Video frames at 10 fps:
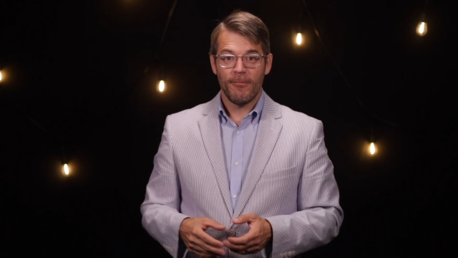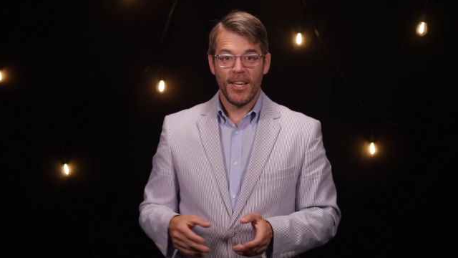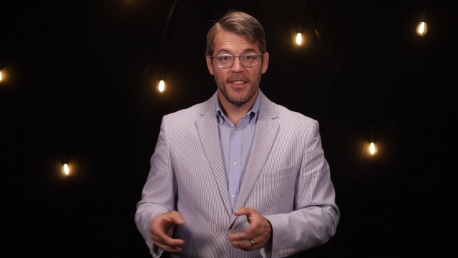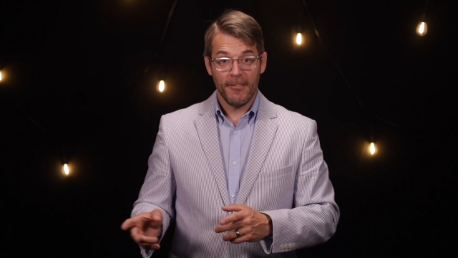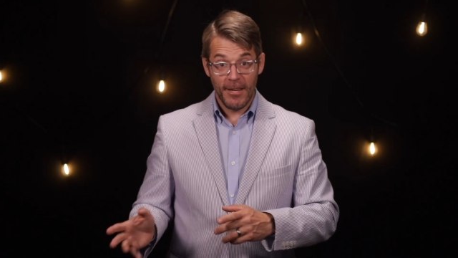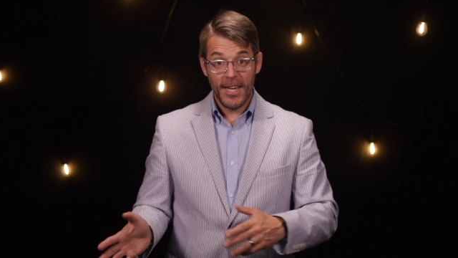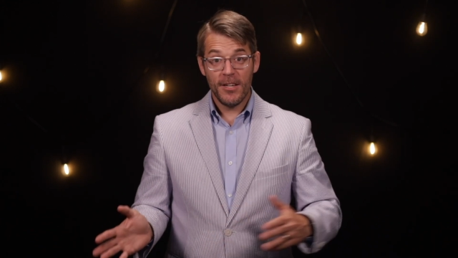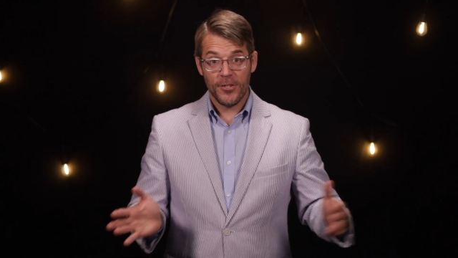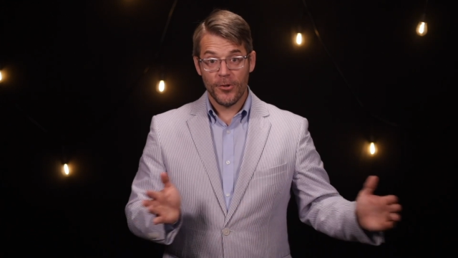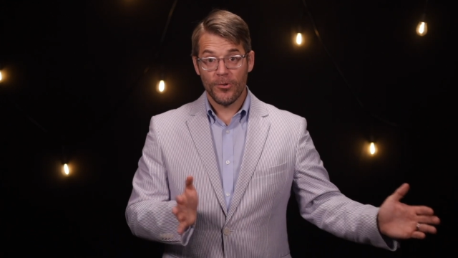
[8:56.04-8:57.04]
In the
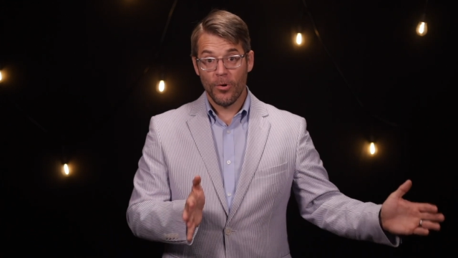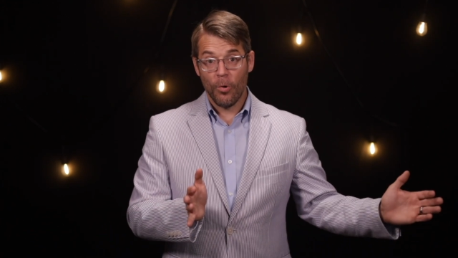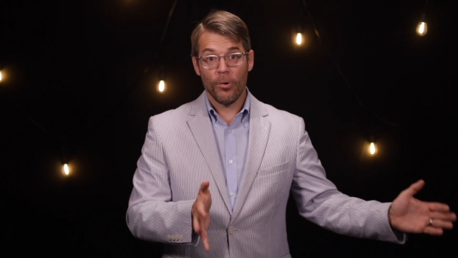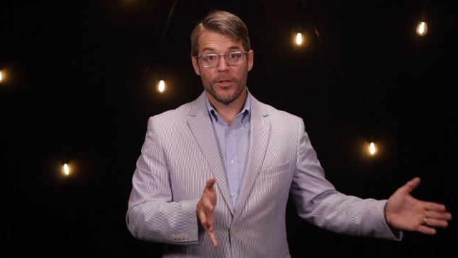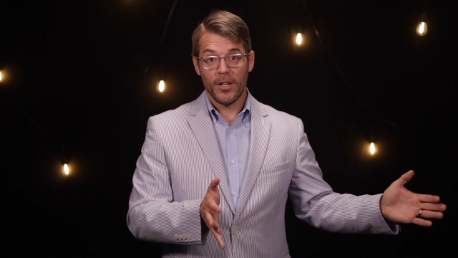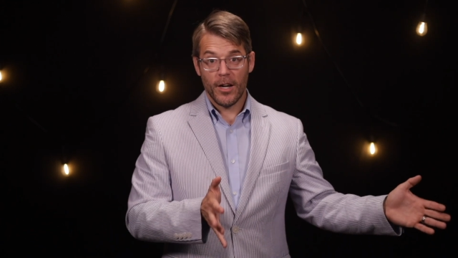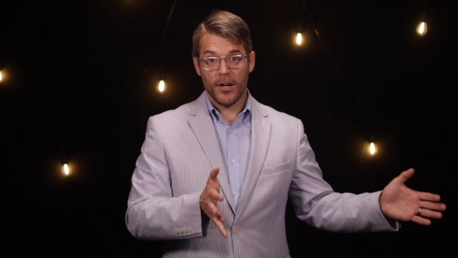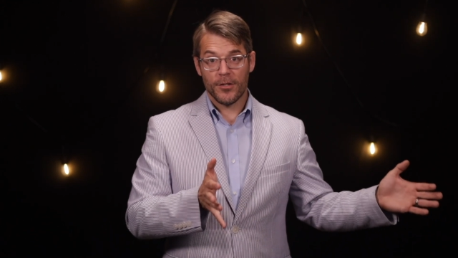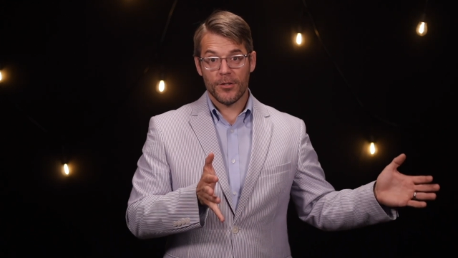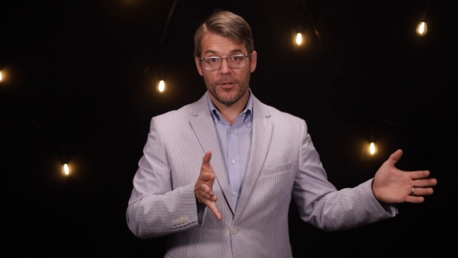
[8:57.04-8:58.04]
Eastern
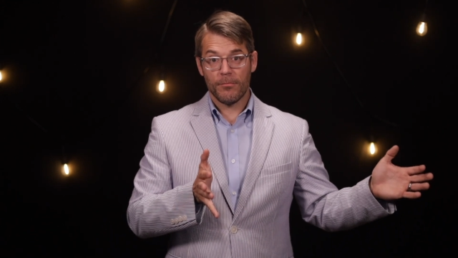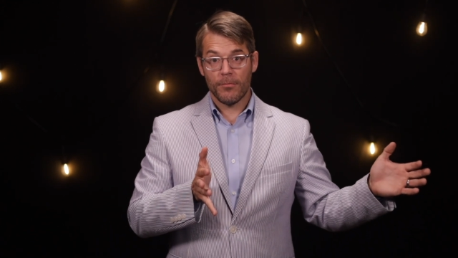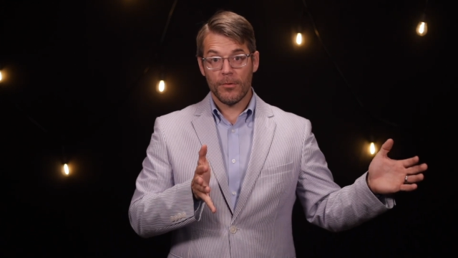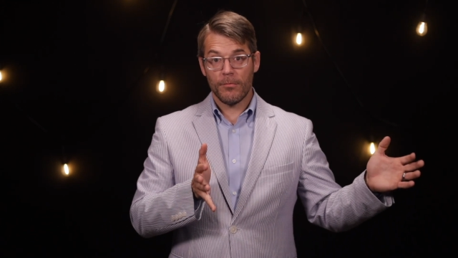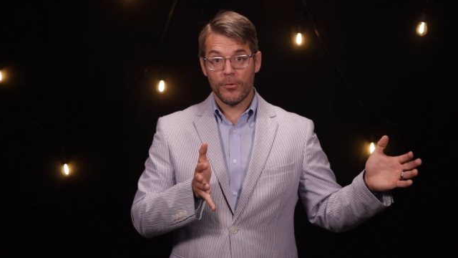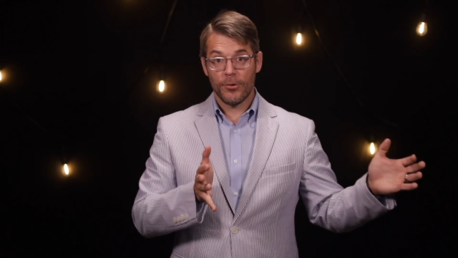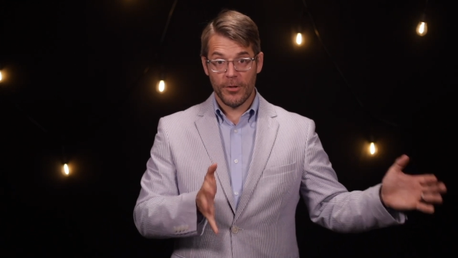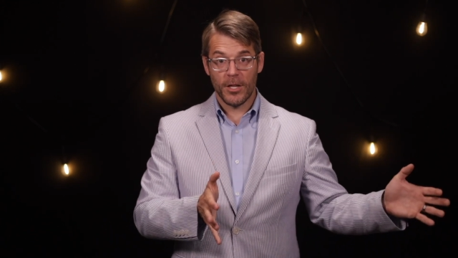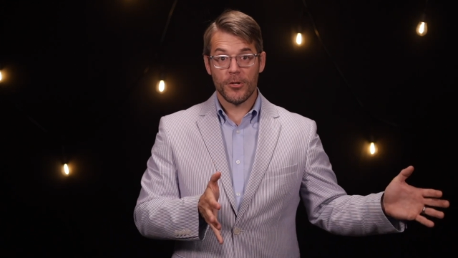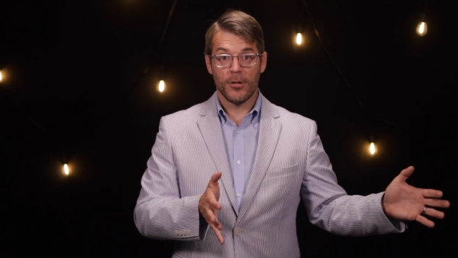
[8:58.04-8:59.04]
Orthodox
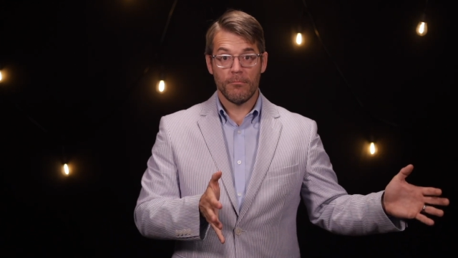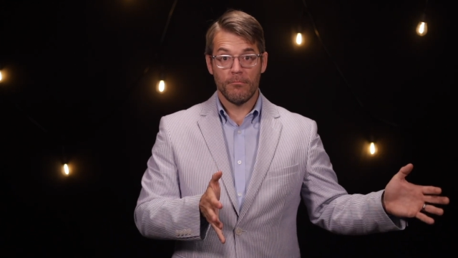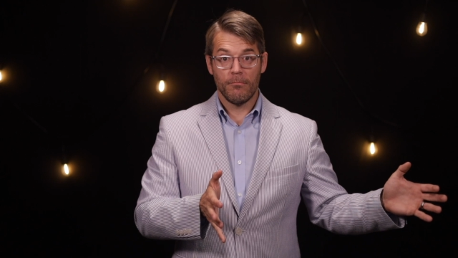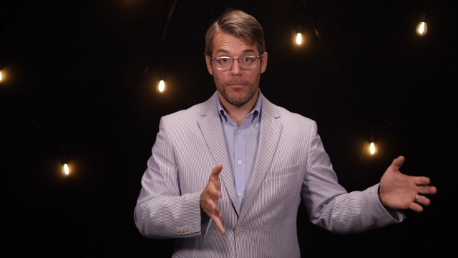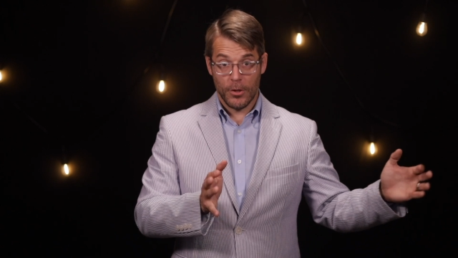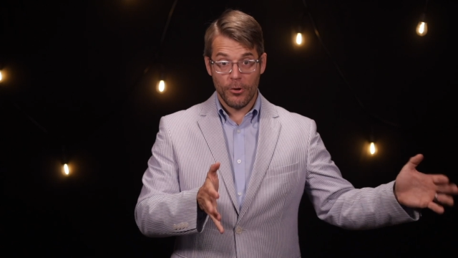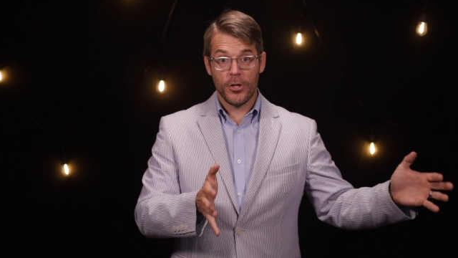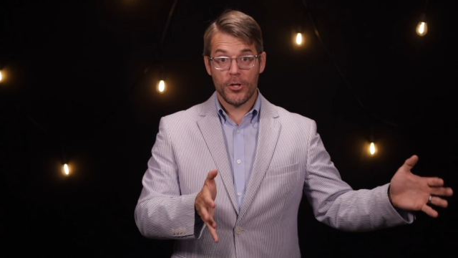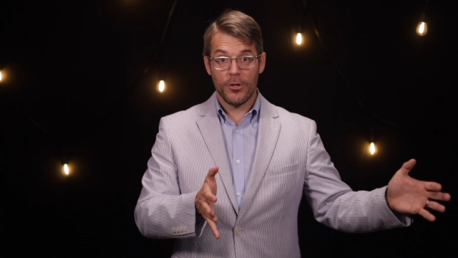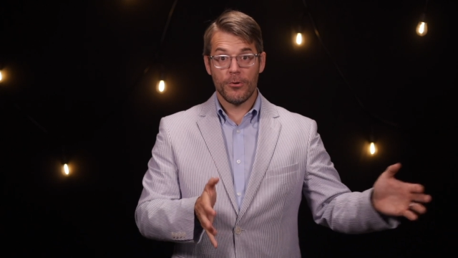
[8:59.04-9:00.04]
tradition, the
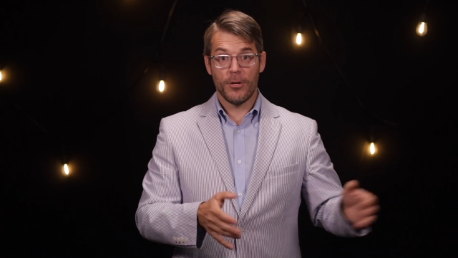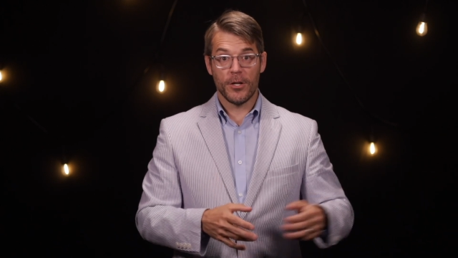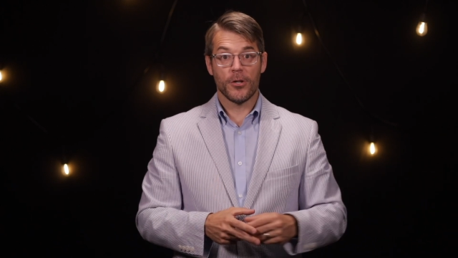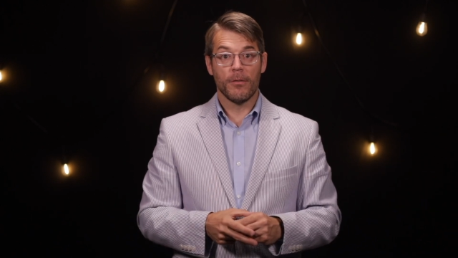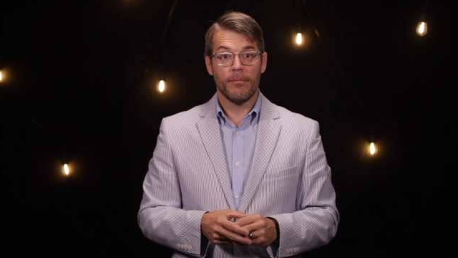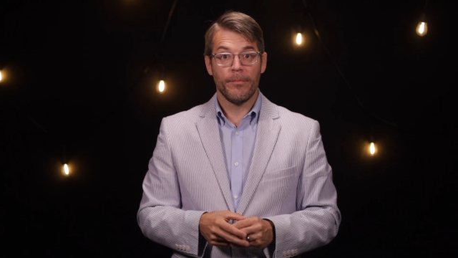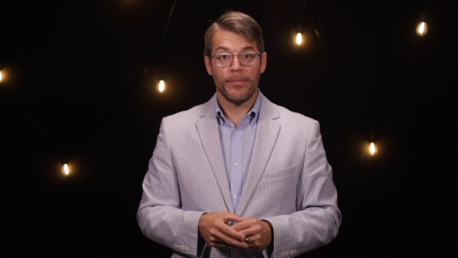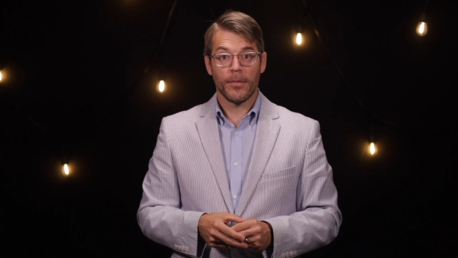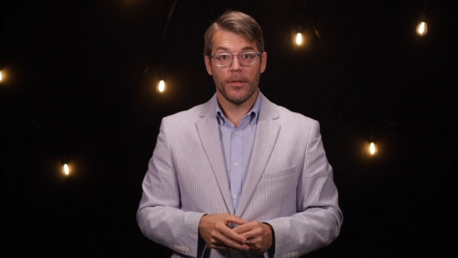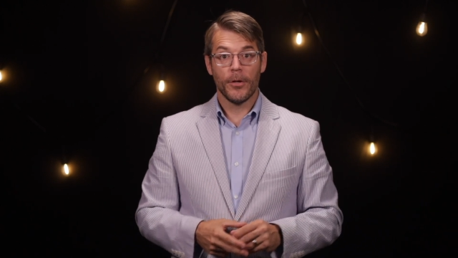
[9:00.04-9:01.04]
Christian tradition,
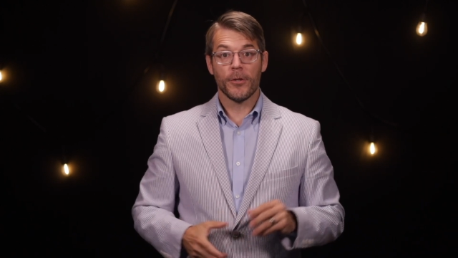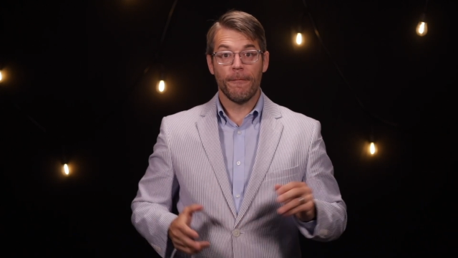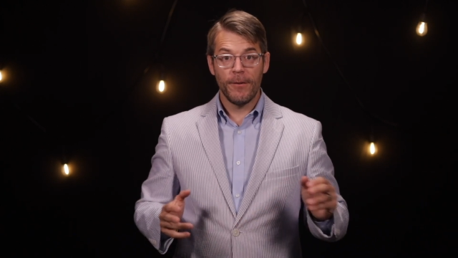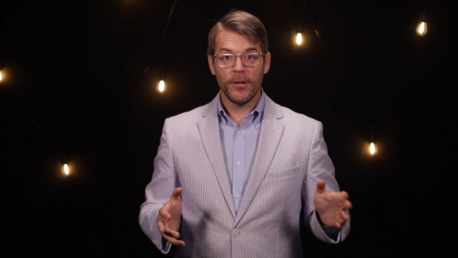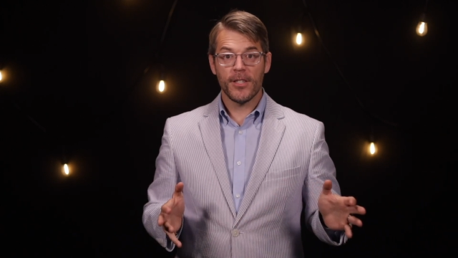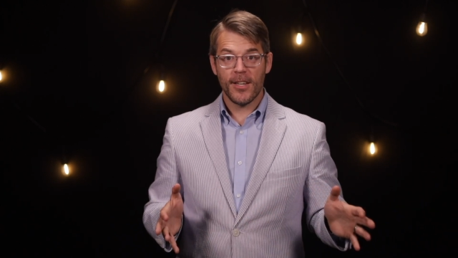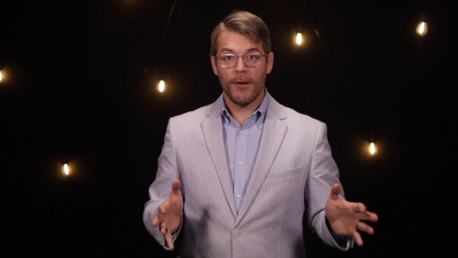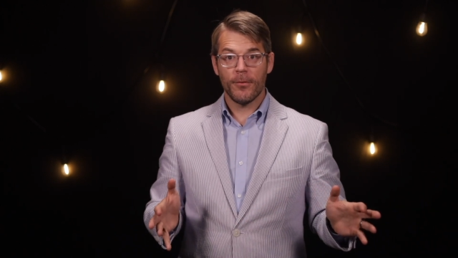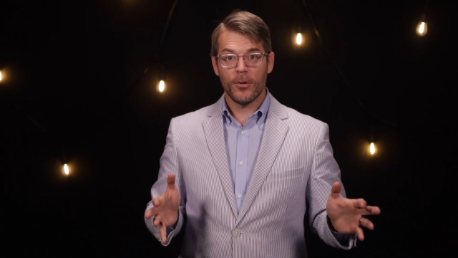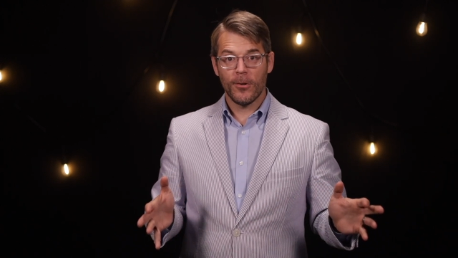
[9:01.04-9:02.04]
there's a
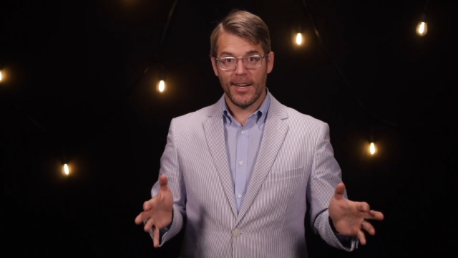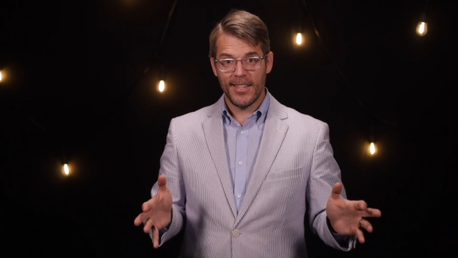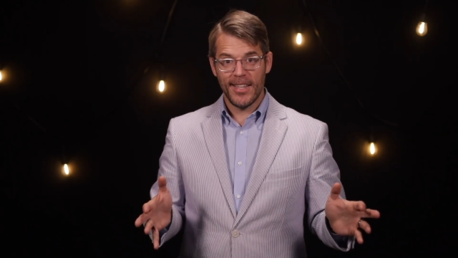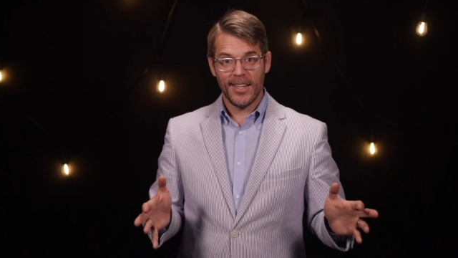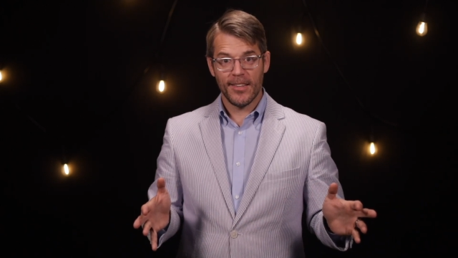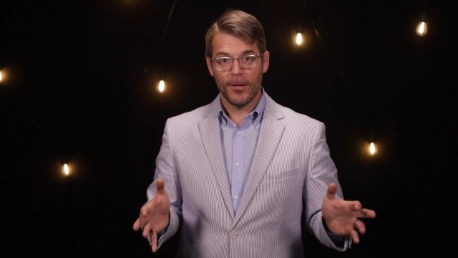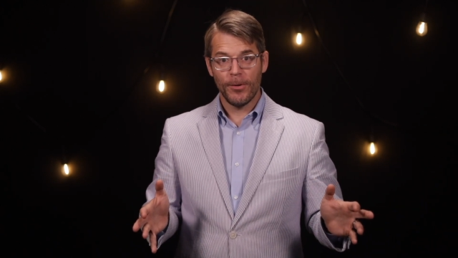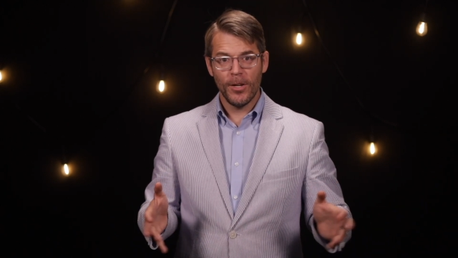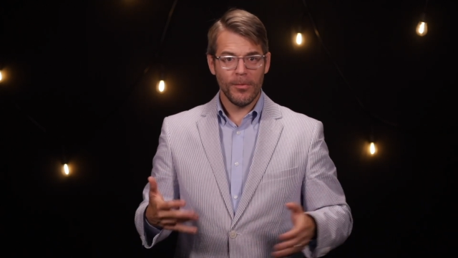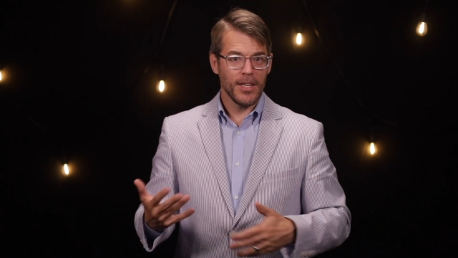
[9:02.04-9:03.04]
philosophical idea that
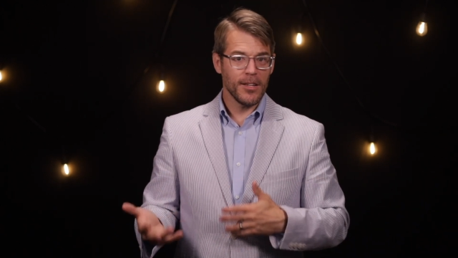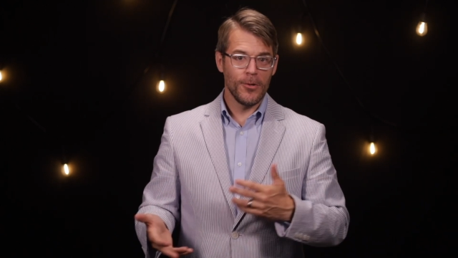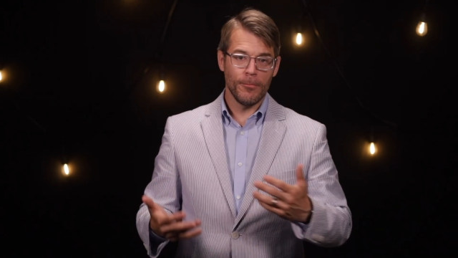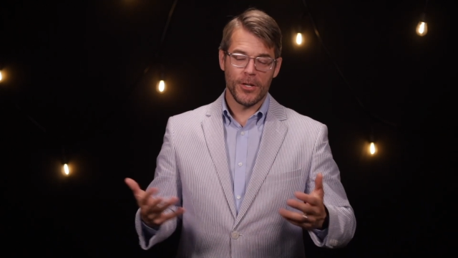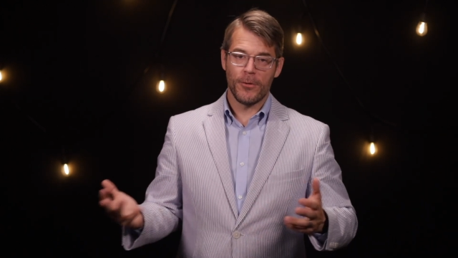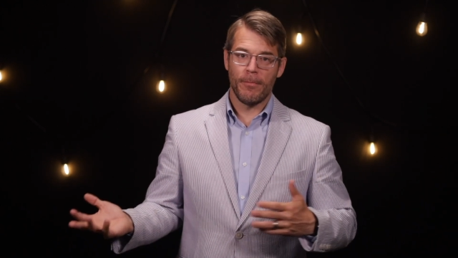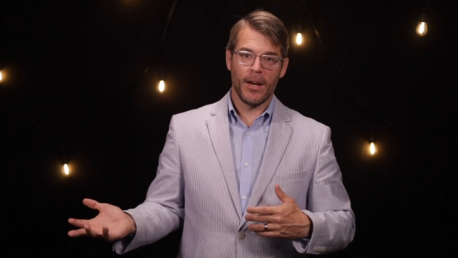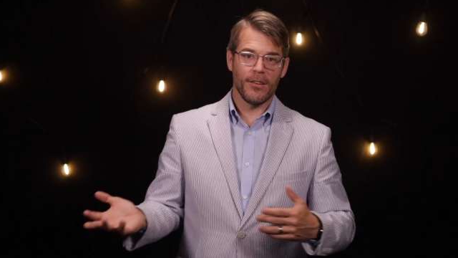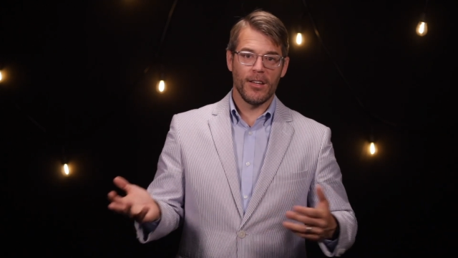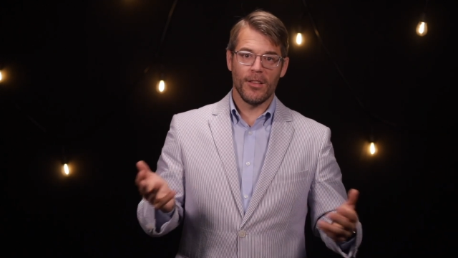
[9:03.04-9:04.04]
we don't think too much
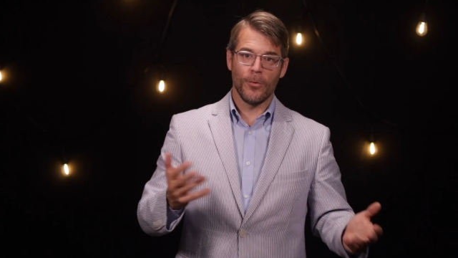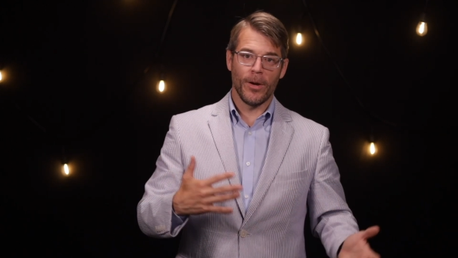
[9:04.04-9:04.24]
about in the